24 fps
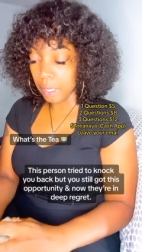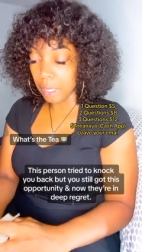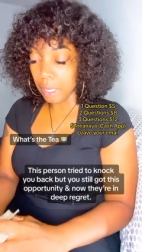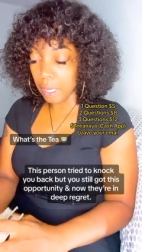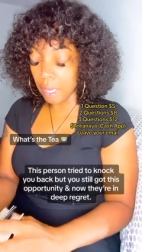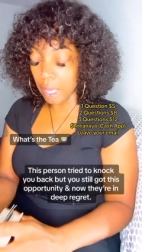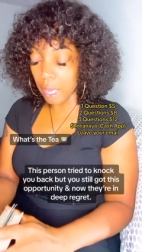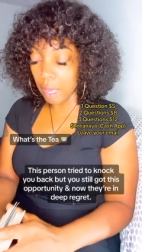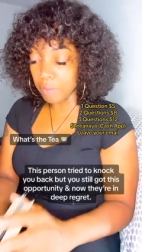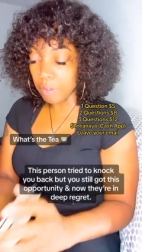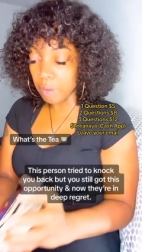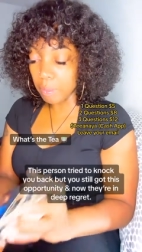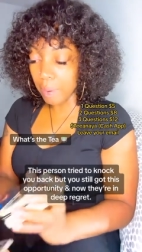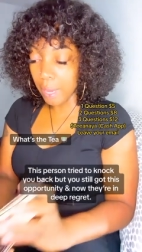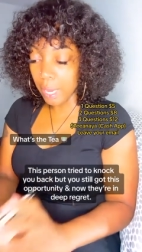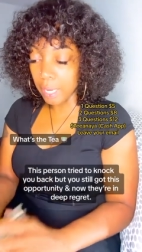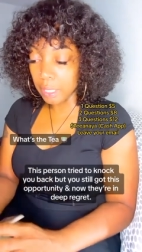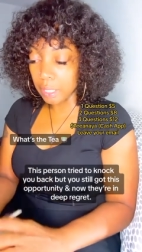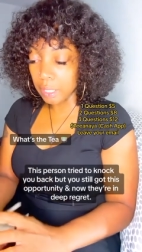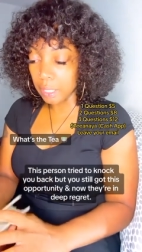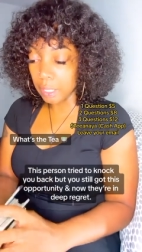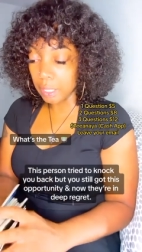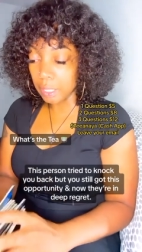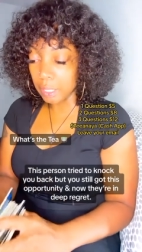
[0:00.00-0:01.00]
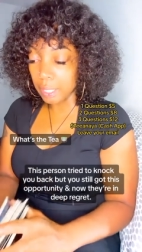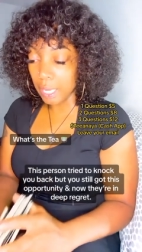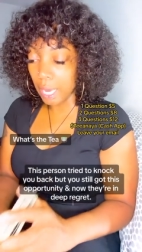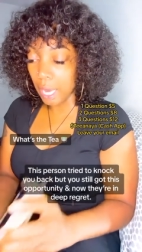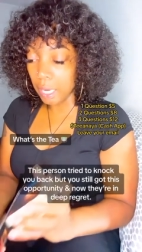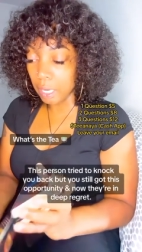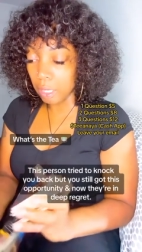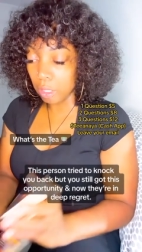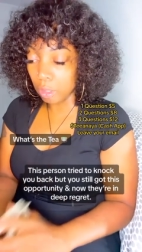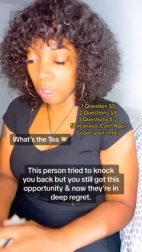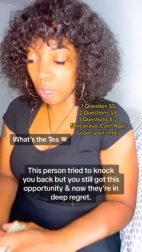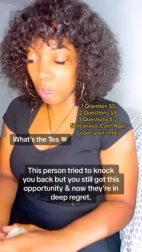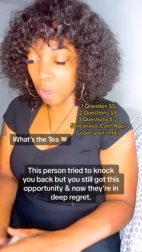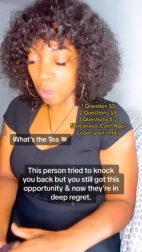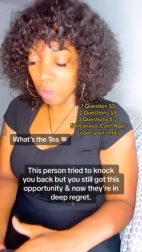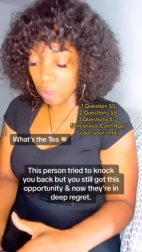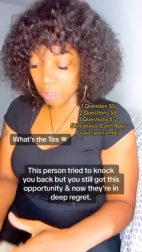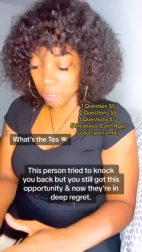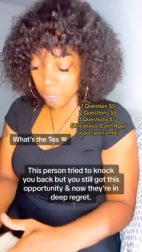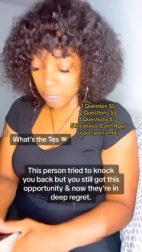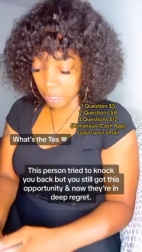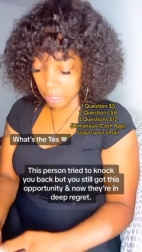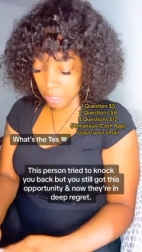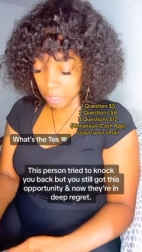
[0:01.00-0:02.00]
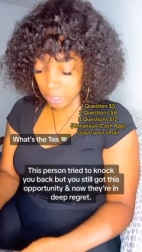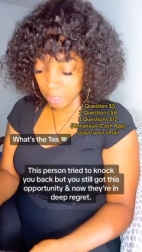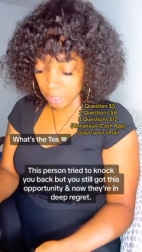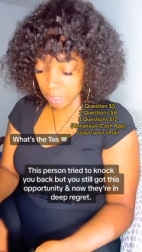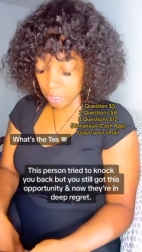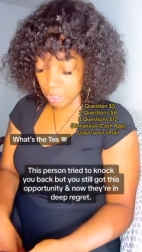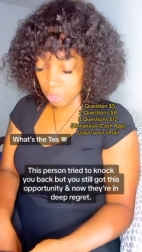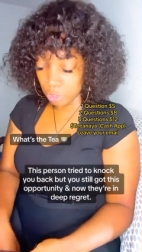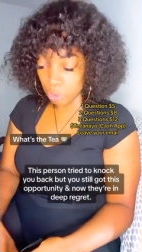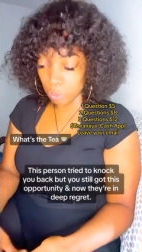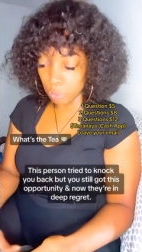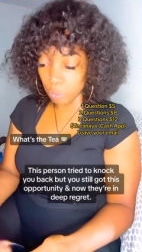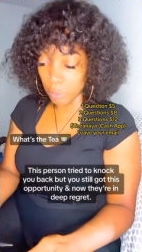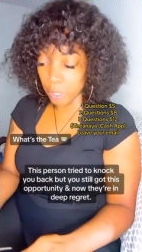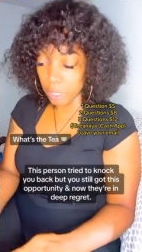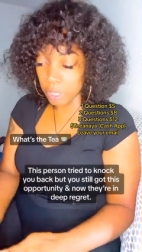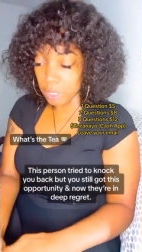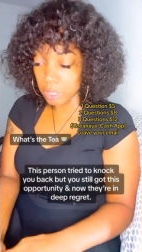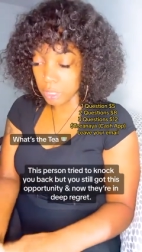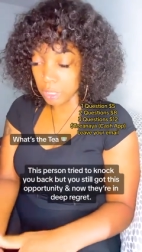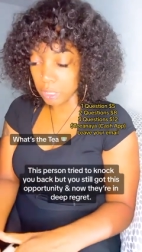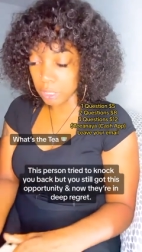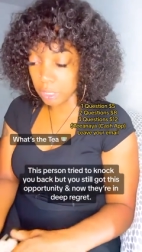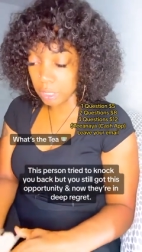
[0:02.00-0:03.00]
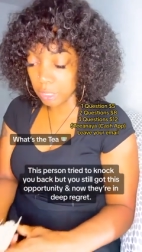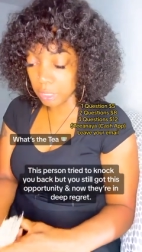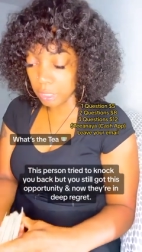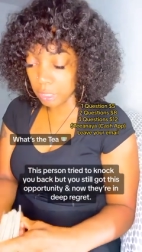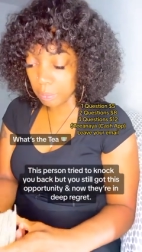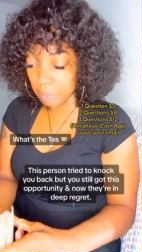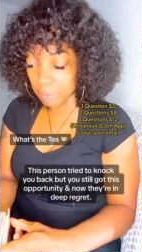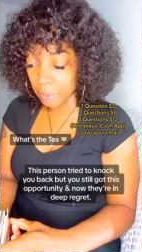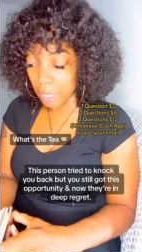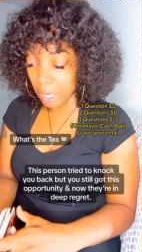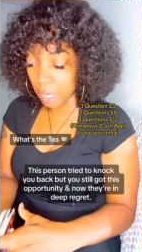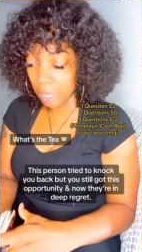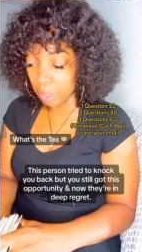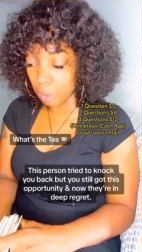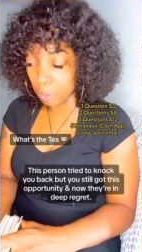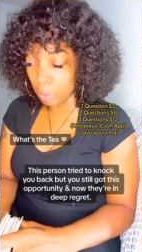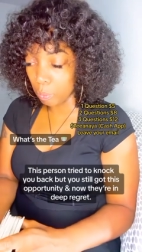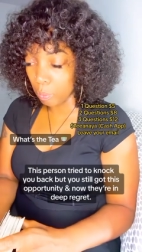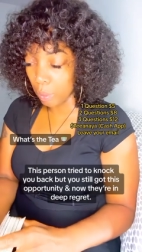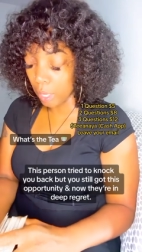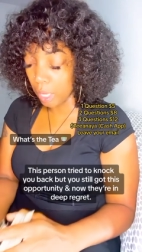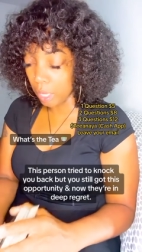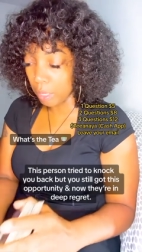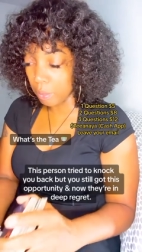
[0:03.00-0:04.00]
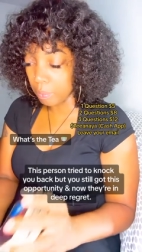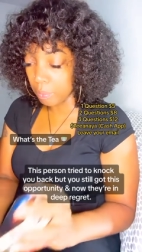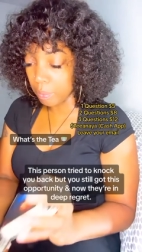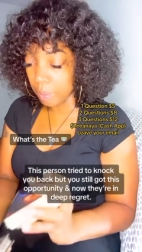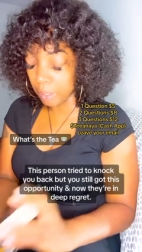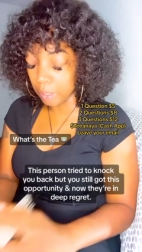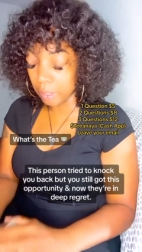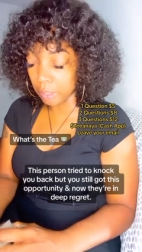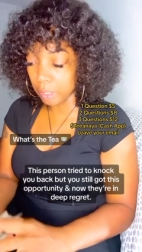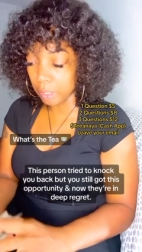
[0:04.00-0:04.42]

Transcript: Everybody could have got along in this situation in some kind of way, but